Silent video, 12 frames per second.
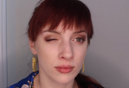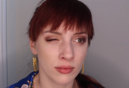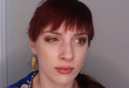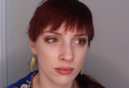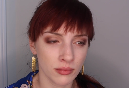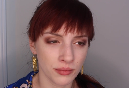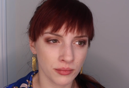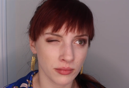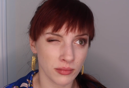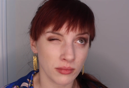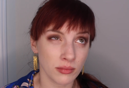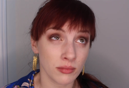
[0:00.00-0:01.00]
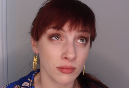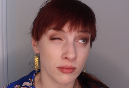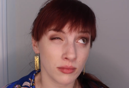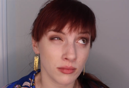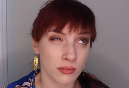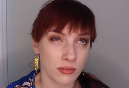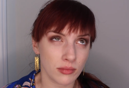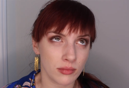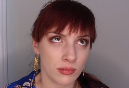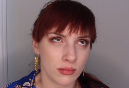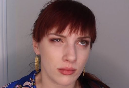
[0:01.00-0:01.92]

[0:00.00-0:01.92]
(silence)